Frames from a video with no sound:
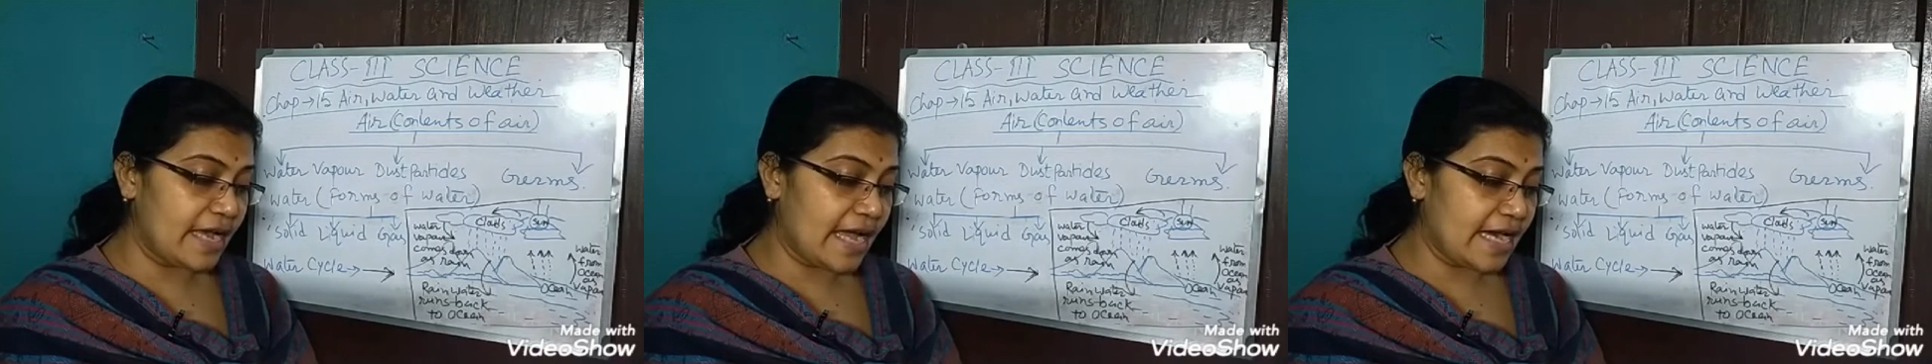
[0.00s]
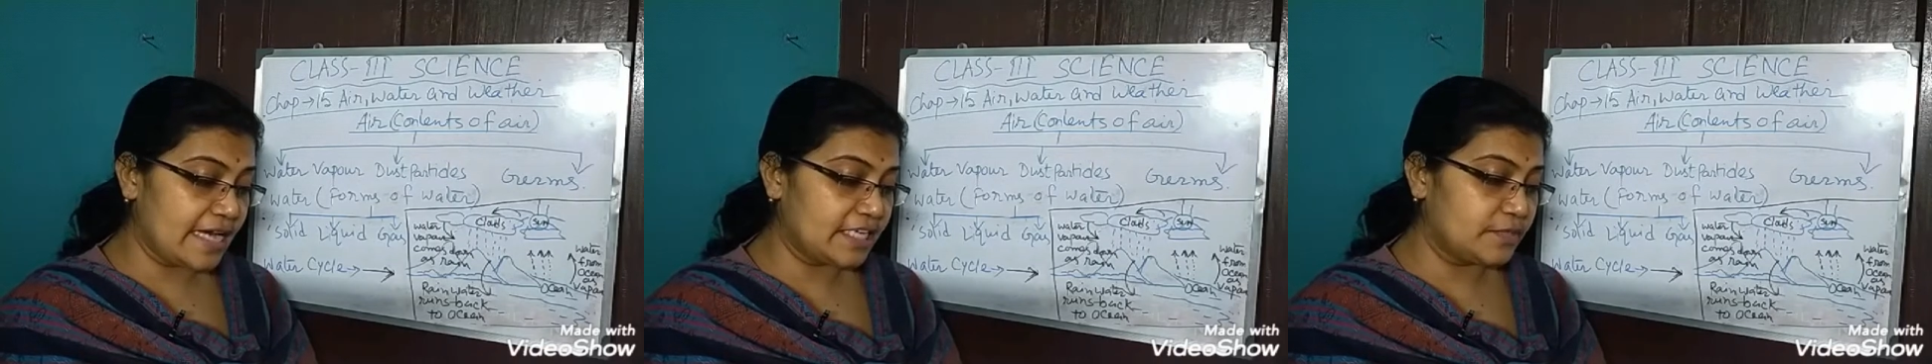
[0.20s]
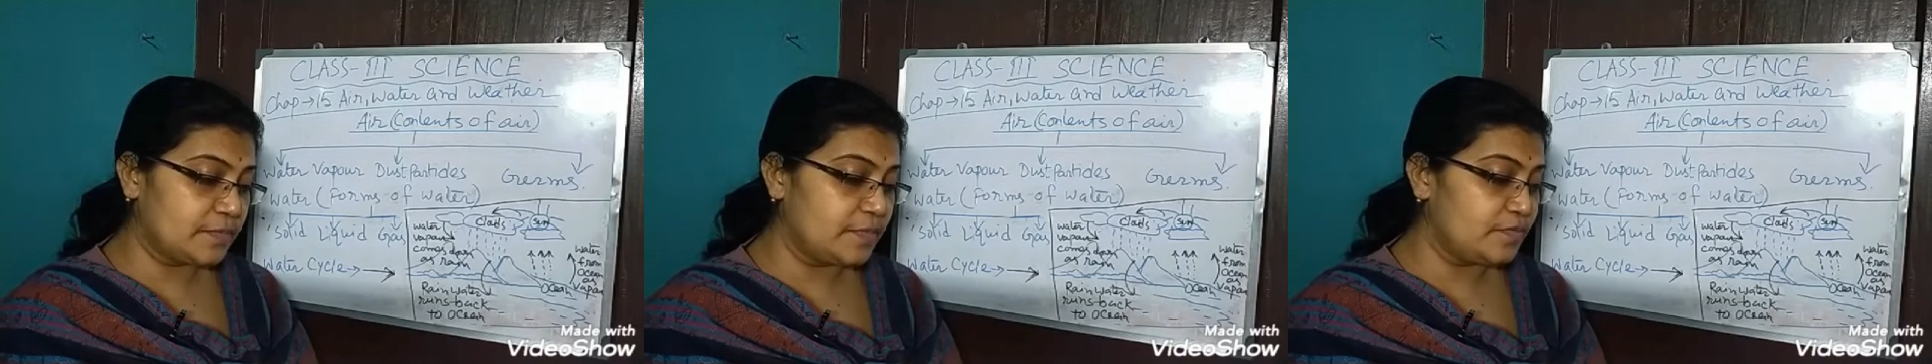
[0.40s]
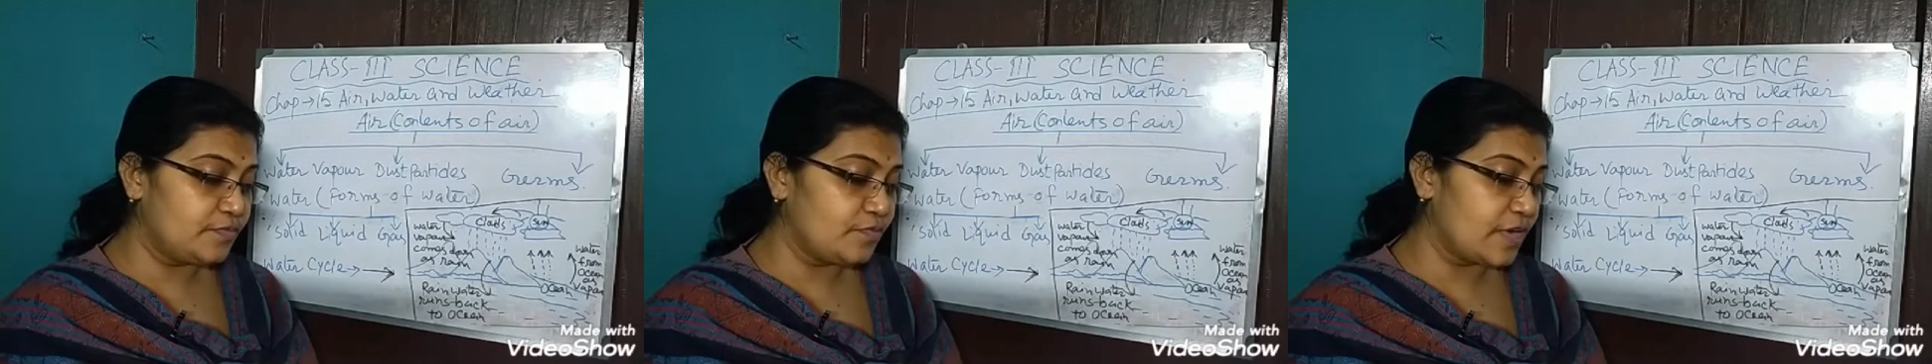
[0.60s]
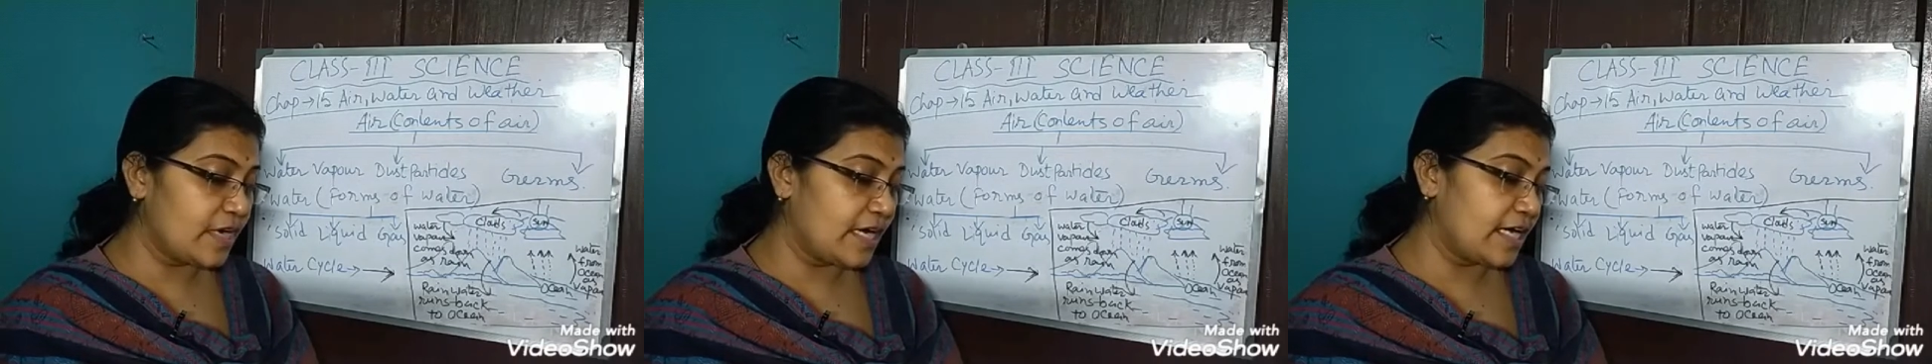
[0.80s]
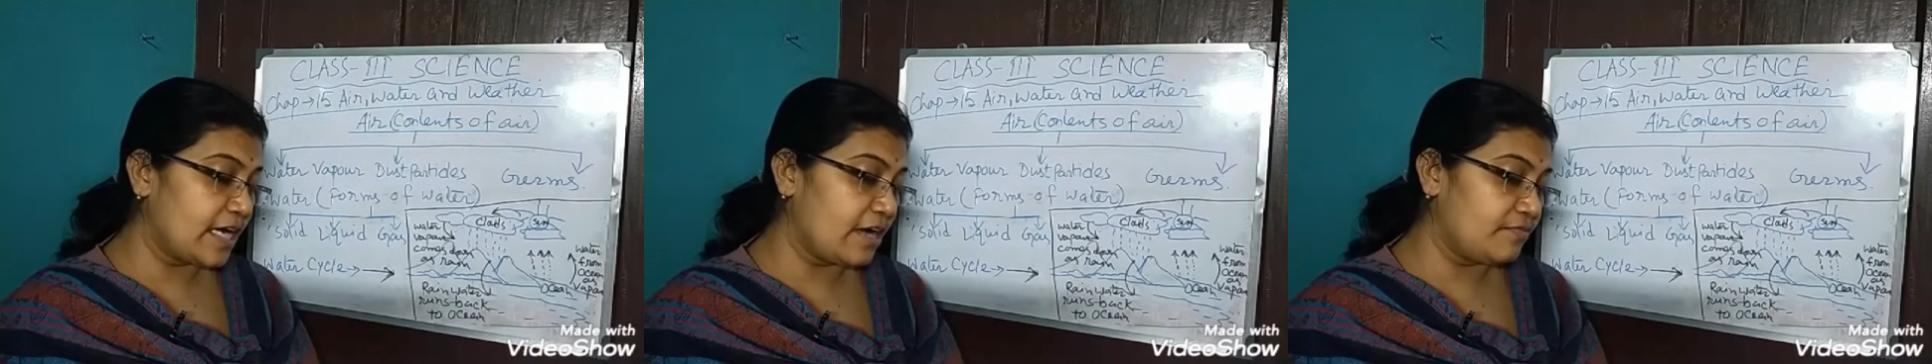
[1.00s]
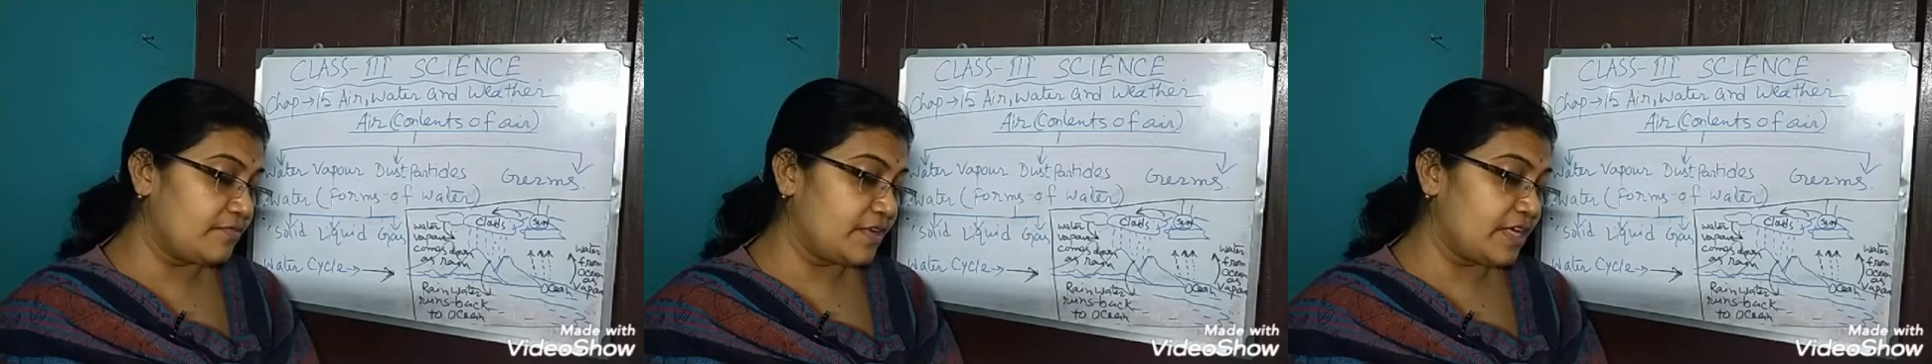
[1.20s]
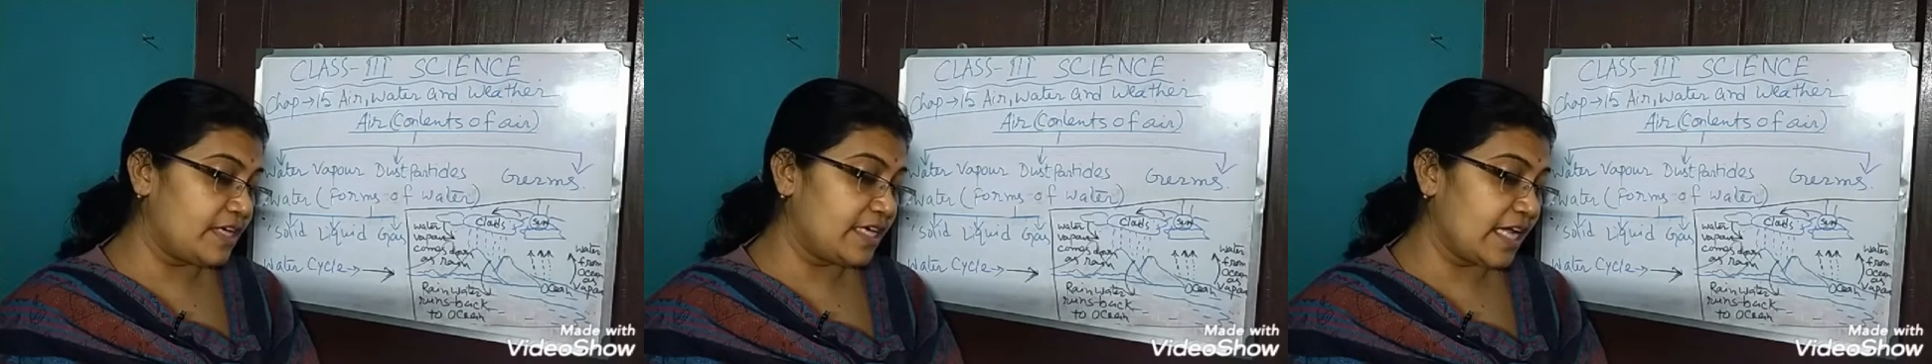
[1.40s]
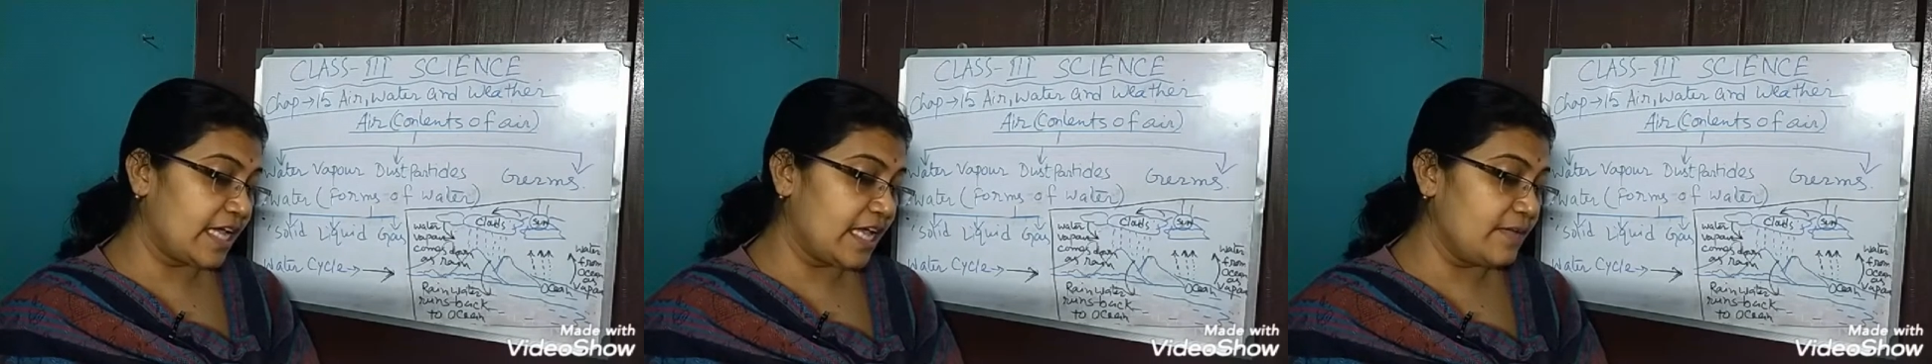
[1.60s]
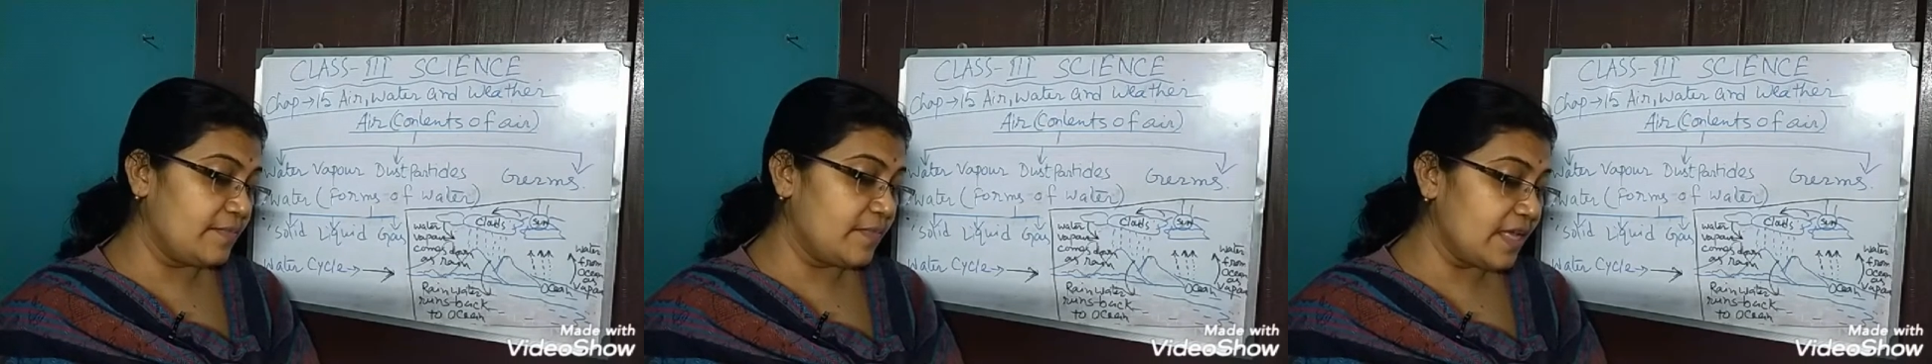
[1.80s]
hands before and after
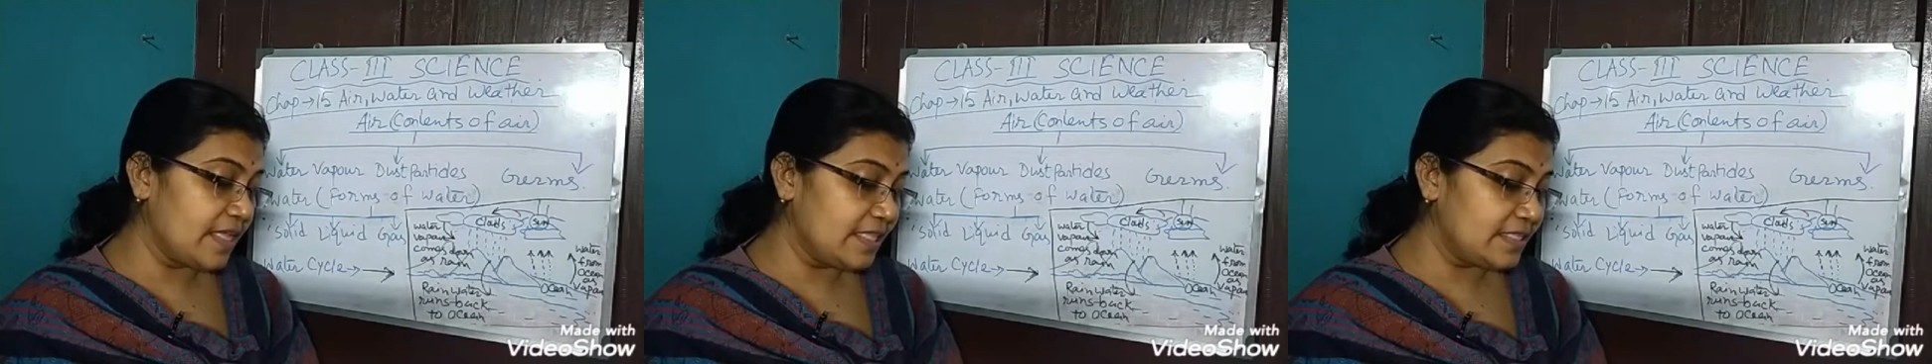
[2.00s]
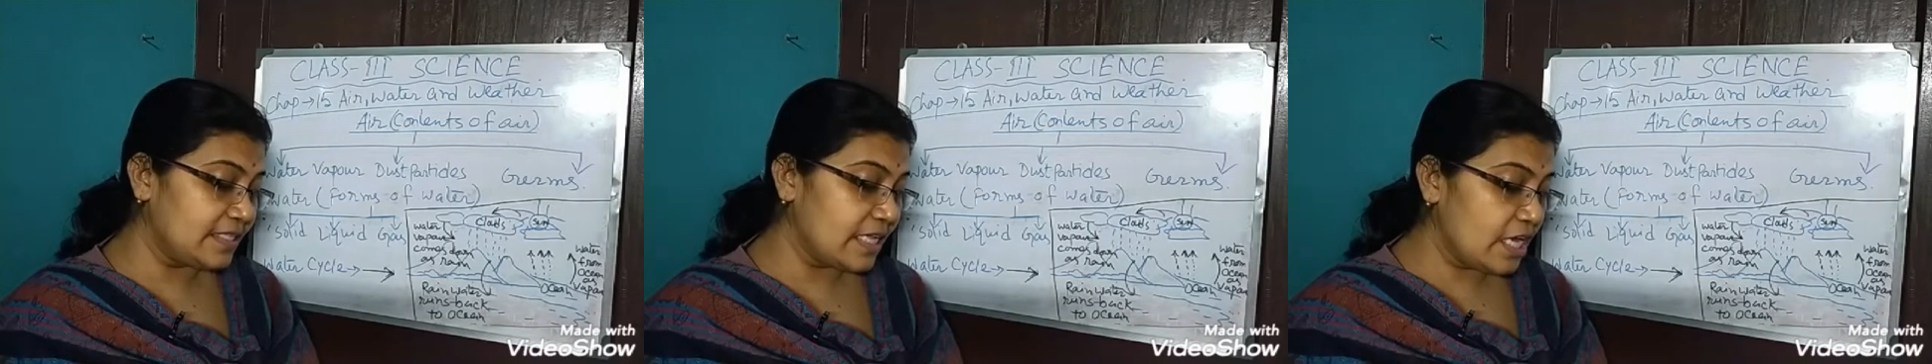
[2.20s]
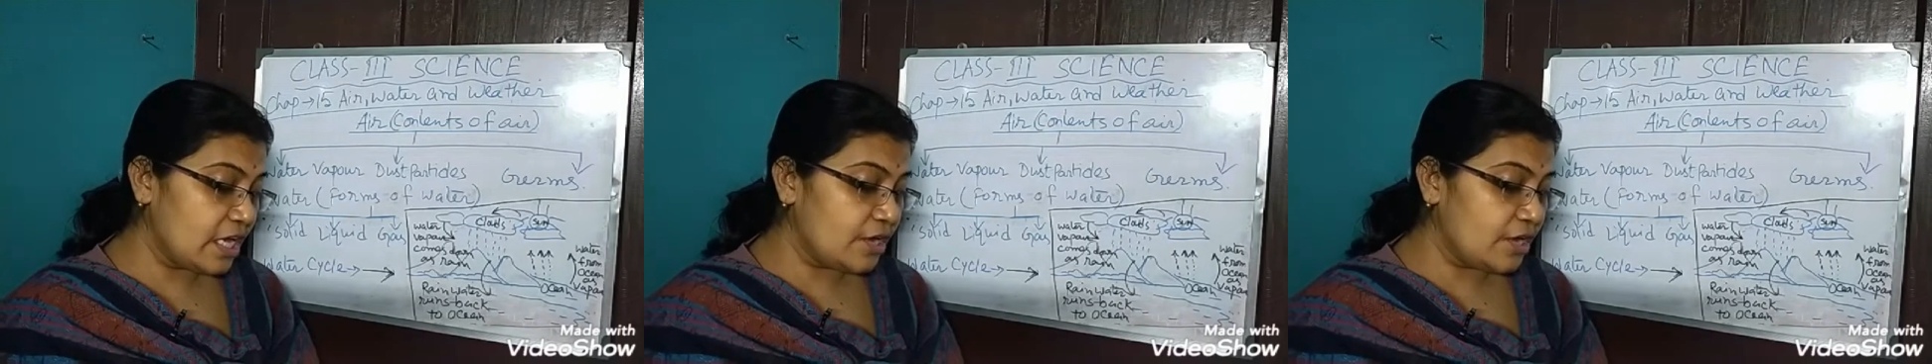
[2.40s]
taking meals.